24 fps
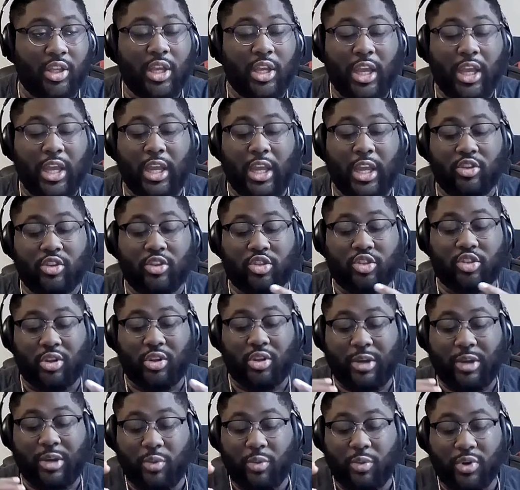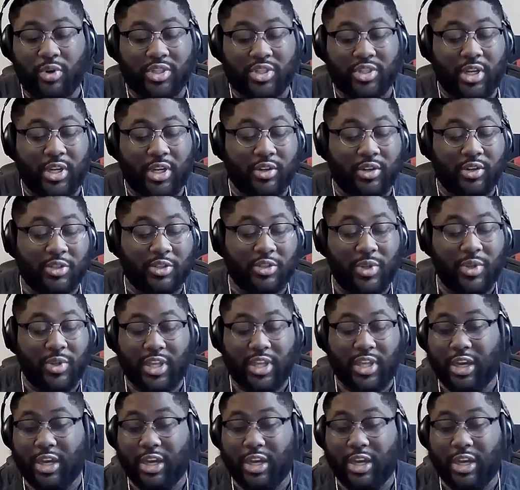and so a lot of people are scared to speak out. A lot